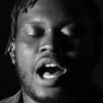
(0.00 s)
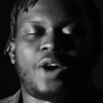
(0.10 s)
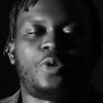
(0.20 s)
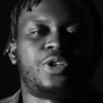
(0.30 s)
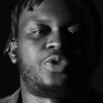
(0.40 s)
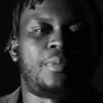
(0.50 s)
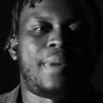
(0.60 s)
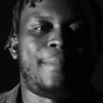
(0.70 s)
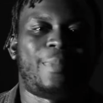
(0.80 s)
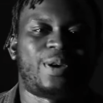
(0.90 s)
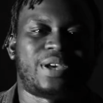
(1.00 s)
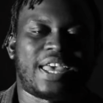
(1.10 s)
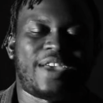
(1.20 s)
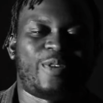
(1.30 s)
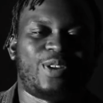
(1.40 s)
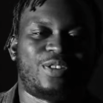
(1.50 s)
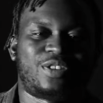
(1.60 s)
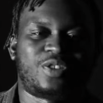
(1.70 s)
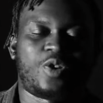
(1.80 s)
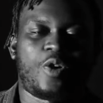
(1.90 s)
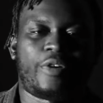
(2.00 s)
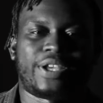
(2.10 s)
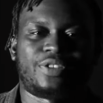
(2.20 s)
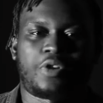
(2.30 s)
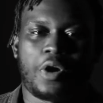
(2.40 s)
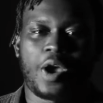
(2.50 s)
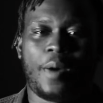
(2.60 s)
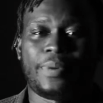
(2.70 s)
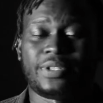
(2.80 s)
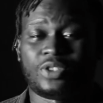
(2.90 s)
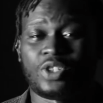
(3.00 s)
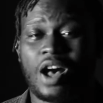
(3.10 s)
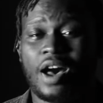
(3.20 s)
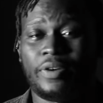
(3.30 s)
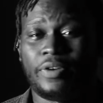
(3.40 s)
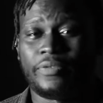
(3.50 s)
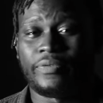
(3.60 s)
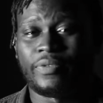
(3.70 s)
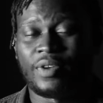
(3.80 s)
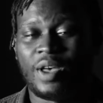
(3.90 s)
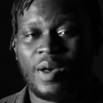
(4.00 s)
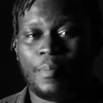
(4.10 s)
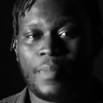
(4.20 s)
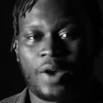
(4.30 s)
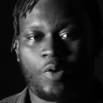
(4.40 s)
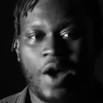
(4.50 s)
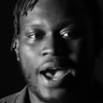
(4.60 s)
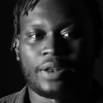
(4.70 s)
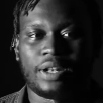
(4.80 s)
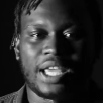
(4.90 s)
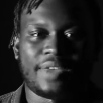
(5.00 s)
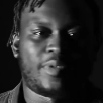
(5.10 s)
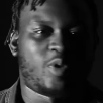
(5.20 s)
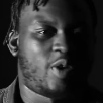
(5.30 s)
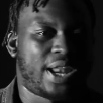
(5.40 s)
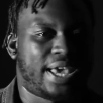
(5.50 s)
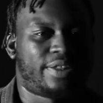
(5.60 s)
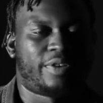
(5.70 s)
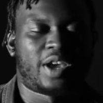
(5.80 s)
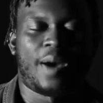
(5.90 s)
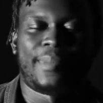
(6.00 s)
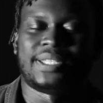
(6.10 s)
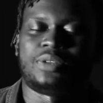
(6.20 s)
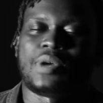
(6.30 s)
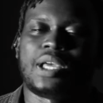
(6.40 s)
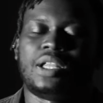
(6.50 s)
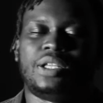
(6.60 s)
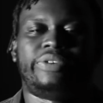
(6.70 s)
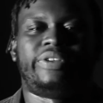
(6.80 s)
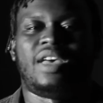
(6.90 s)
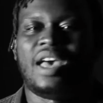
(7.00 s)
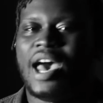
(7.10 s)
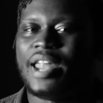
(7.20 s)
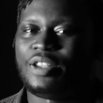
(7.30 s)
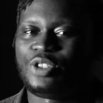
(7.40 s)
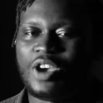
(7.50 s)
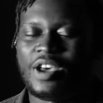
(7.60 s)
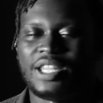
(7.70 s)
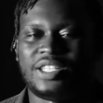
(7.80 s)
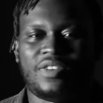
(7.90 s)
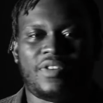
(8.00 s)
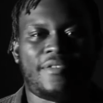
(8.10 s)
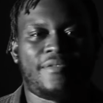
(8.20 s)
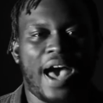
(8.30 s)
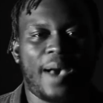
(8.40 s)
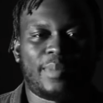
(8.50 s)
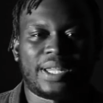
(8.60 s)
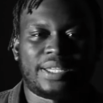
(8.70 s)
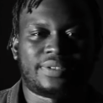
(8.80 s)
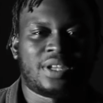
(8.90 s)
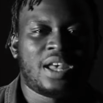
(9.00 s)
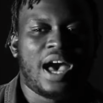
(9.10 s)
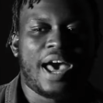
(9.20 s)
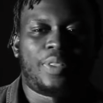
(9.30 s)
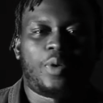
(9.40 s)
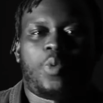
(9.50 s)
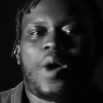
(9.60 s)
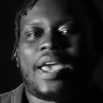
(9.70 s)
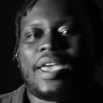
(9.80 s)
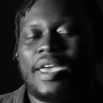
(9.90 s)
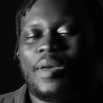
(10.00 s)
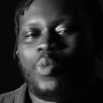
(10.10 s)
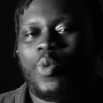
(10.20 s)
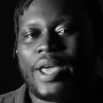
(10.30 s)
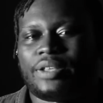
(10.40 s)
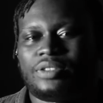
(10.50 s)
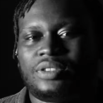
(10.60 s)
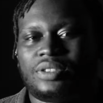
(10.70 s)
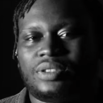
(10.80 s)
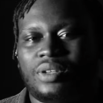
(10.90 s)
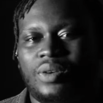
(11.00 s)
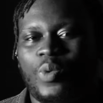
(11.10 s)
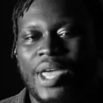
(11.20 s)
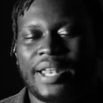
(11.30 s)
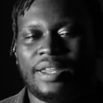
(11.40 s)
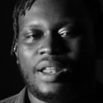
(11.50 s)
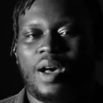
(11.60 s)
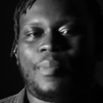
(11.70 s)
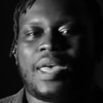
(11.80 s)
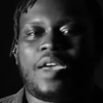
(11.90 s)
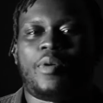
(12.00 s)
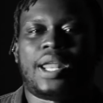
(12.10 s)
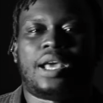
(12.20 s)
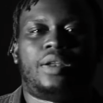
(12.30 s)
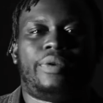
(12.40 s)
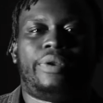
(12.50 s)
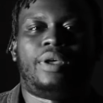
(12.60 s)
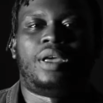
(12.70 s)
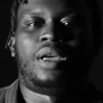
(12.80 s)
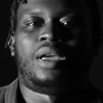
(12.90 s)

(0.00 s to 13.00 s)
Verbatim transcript: I always remember hearing the stories growing up as a child of my gran leaving Grenada and coming to England, and the journeys of our families and the way in which we ended up here in England.